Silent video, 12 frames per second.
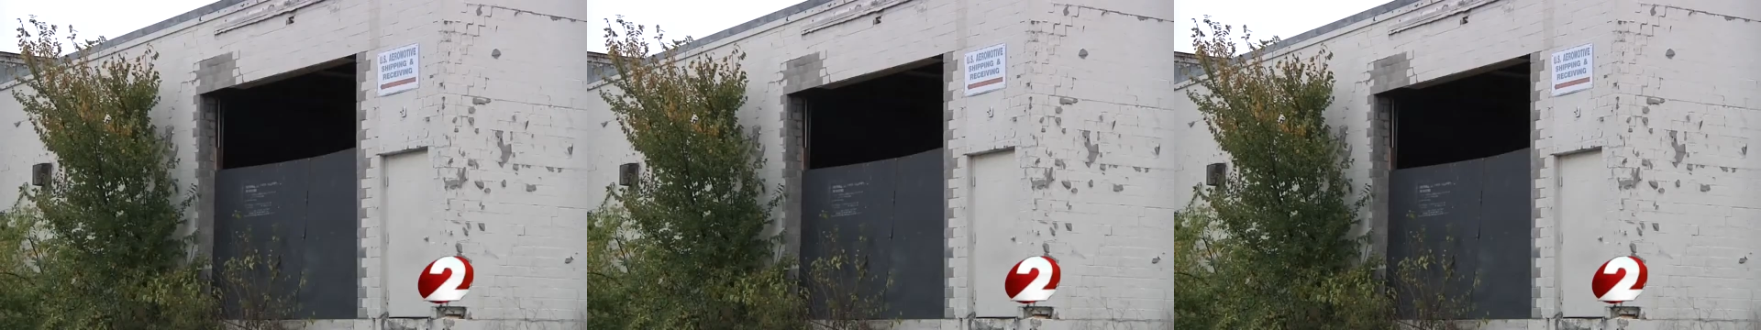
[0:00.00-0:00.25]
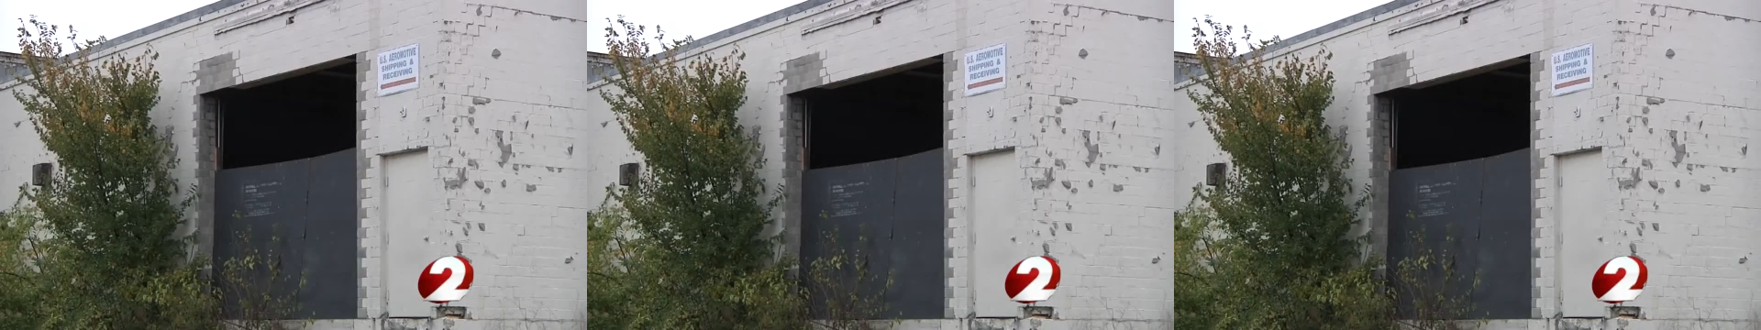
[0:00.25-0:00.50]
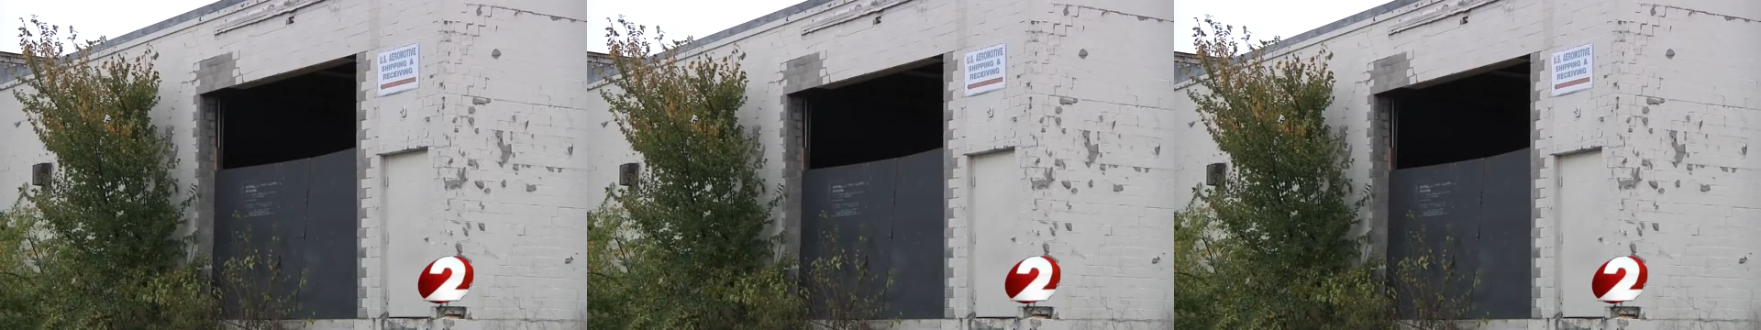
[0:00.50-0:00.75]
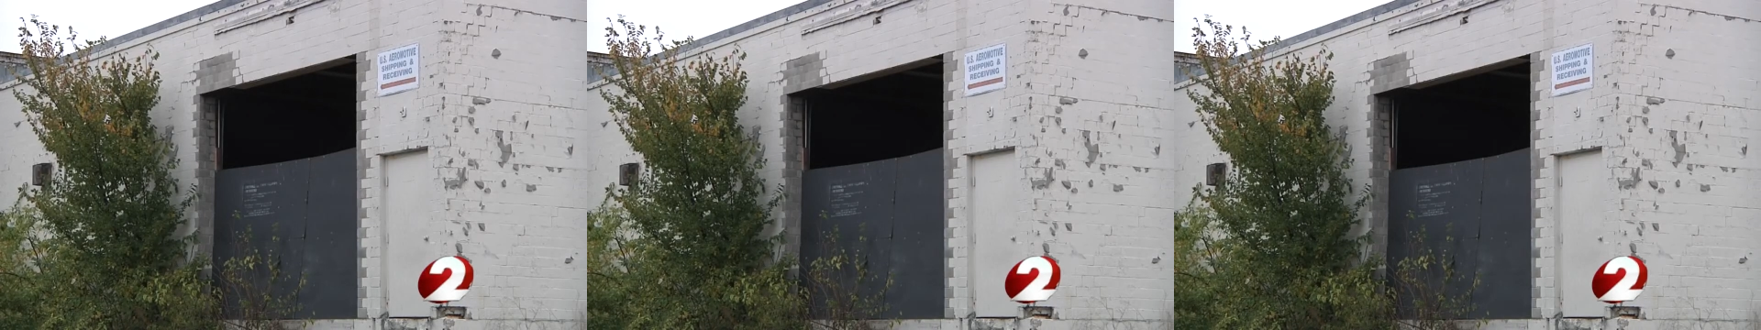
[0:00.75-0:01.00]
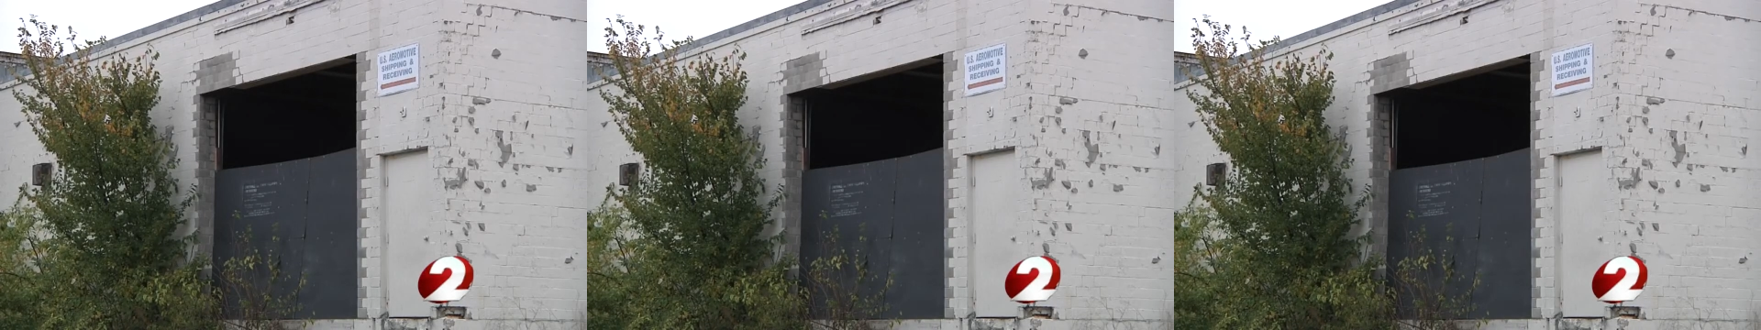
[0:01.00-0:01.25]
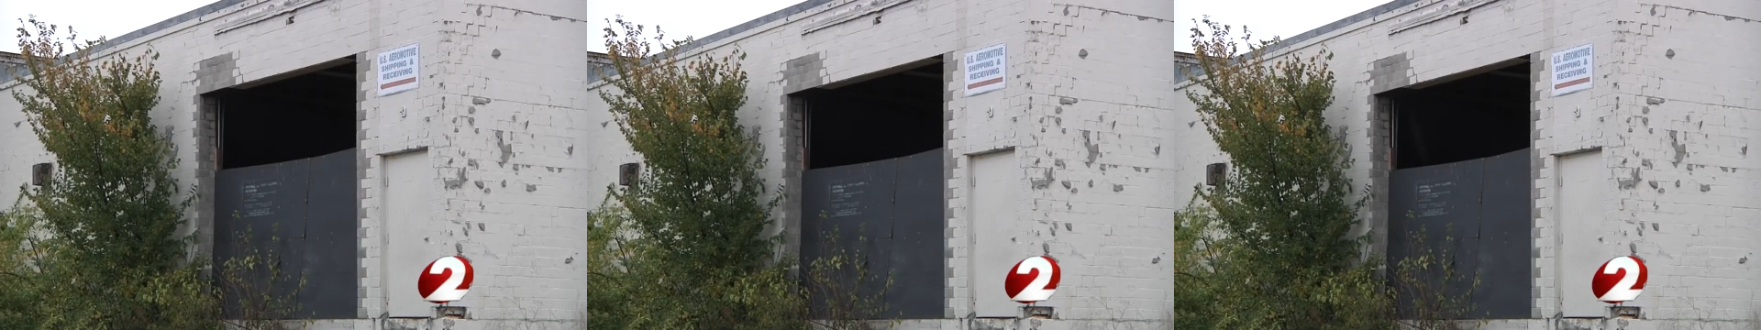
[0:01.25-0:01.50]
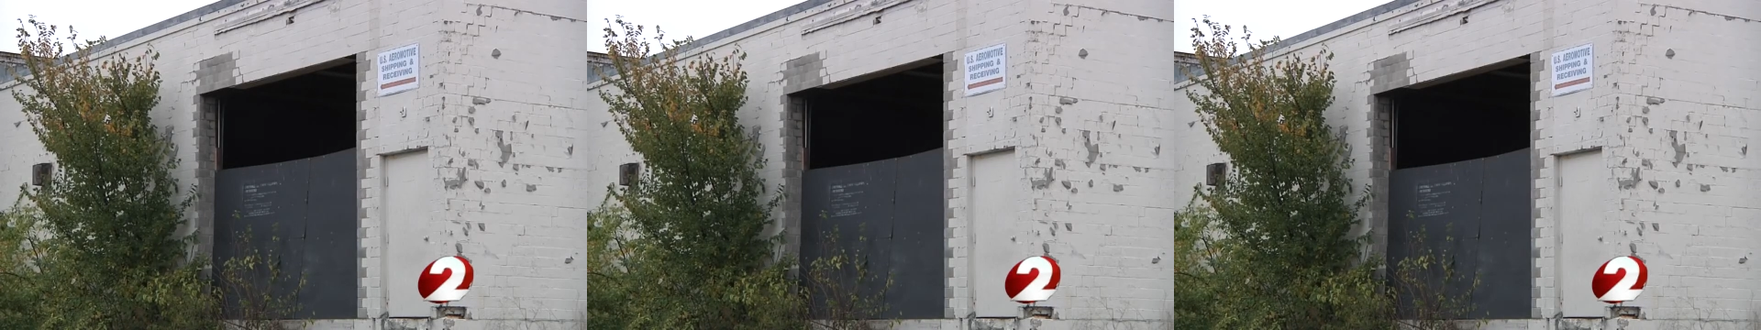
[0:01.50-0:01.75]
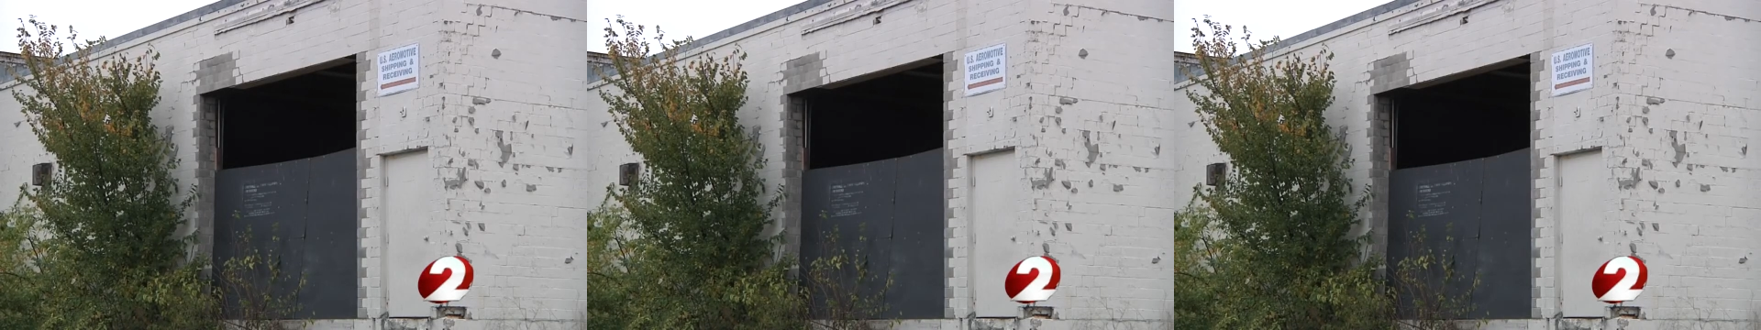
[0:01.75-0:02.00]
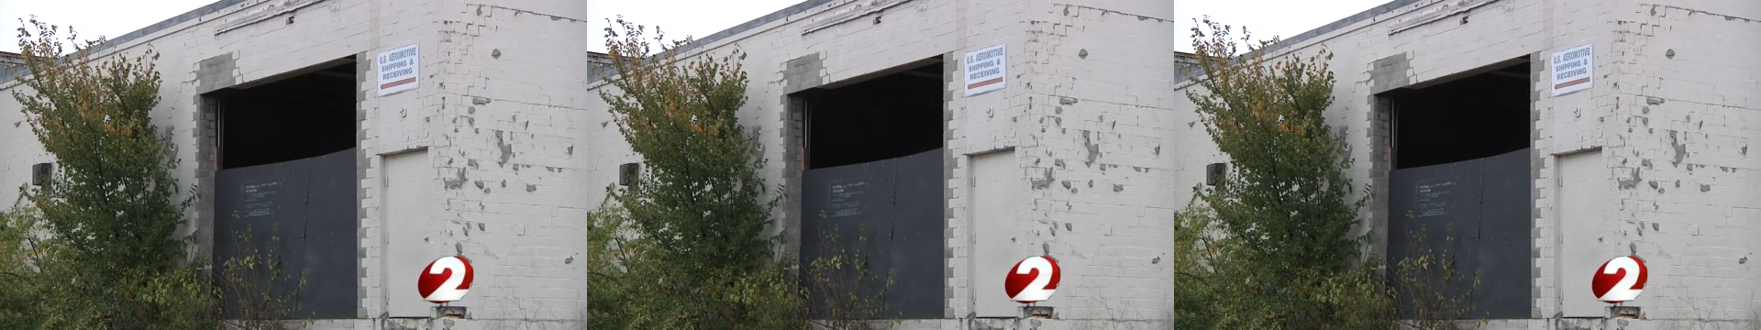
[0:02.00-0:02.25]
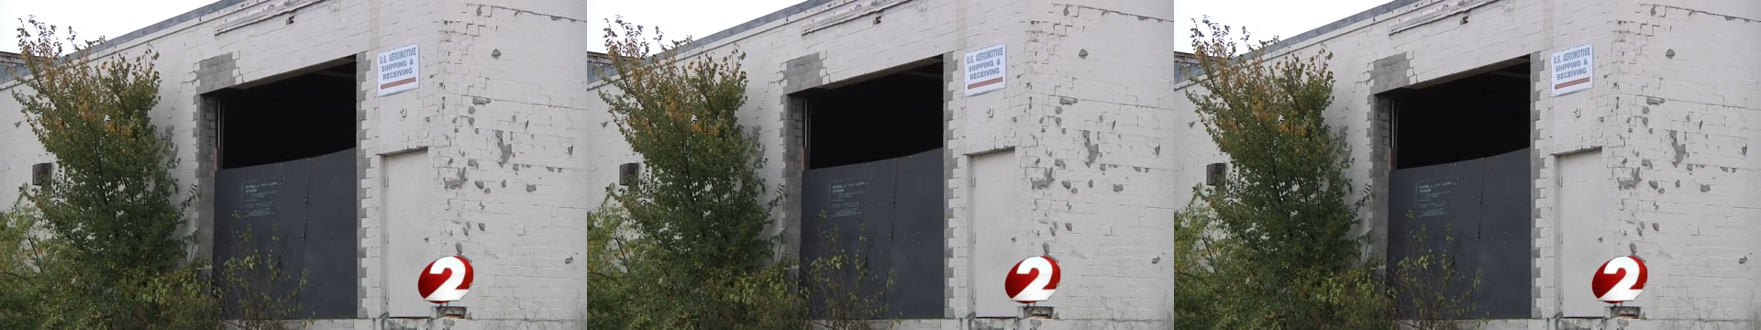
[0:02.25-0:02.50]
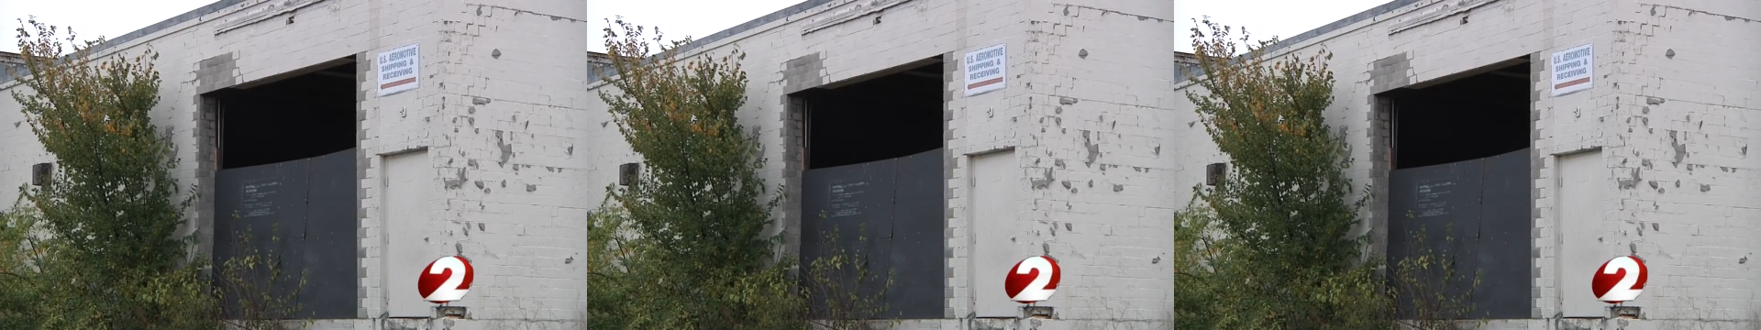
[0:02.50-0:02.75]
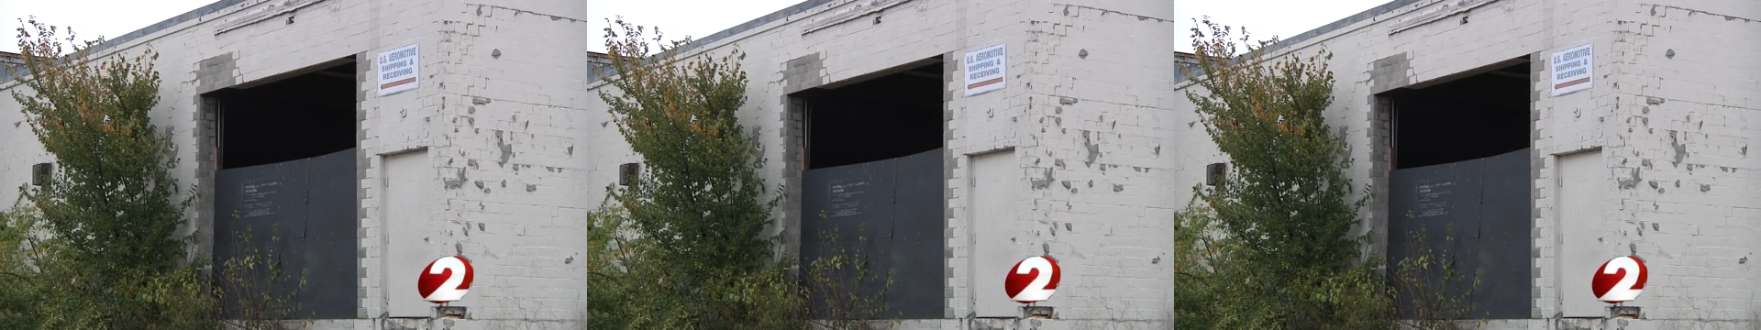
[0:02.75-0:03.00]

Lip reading: No face is visible, so there are no lips to read.